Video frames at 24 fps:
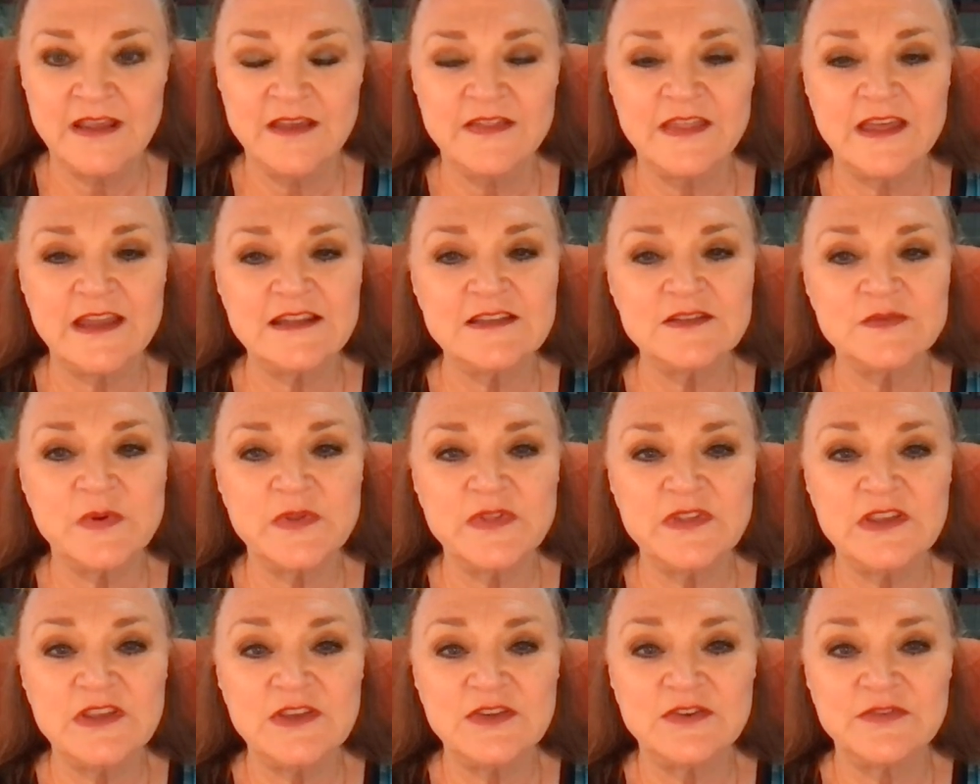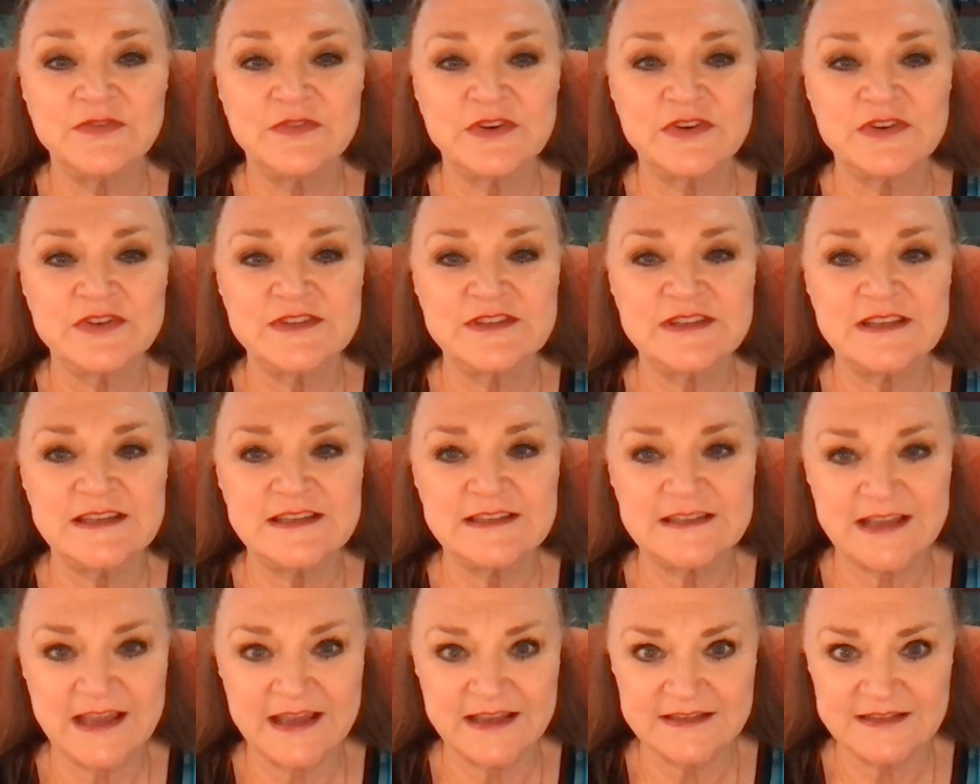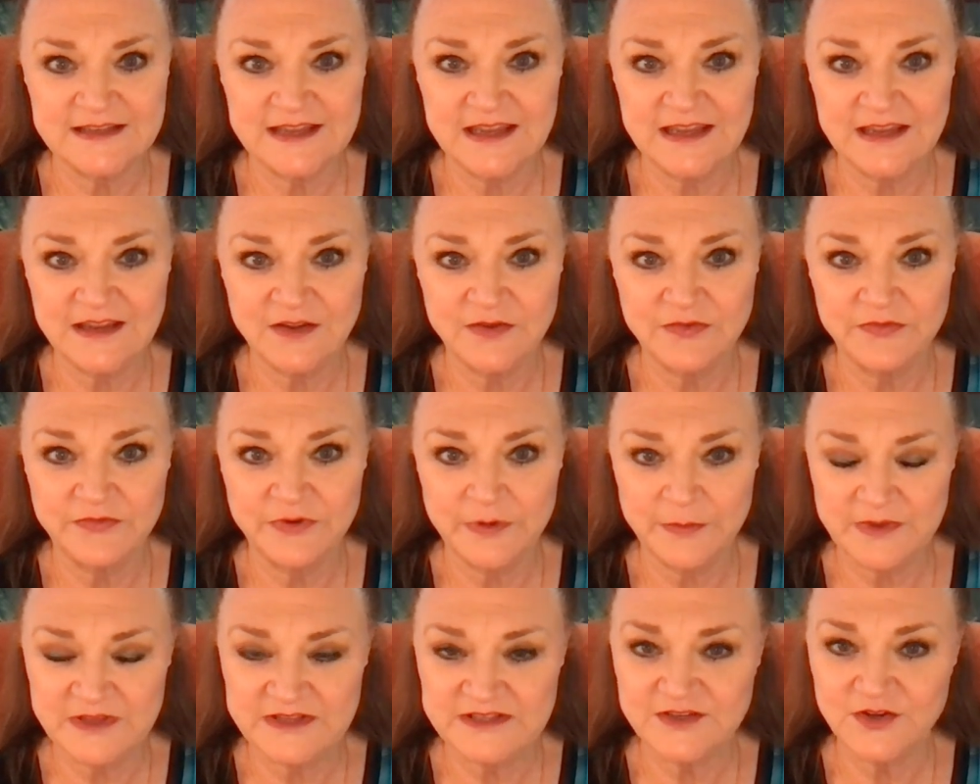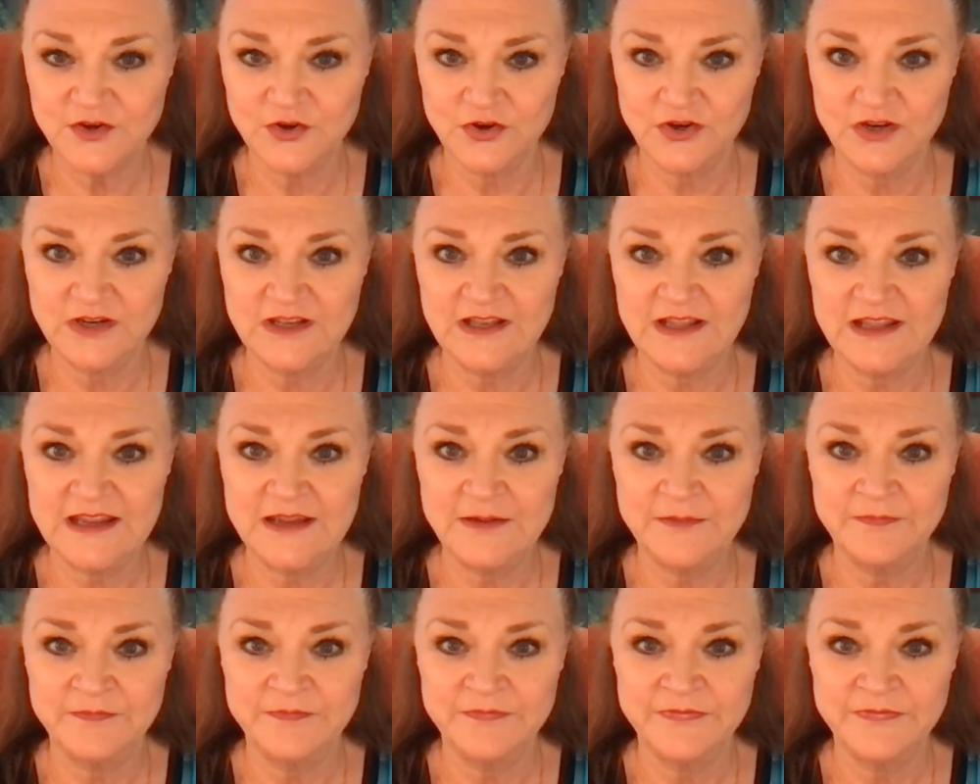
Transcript: That is what the universe is asking from us currently.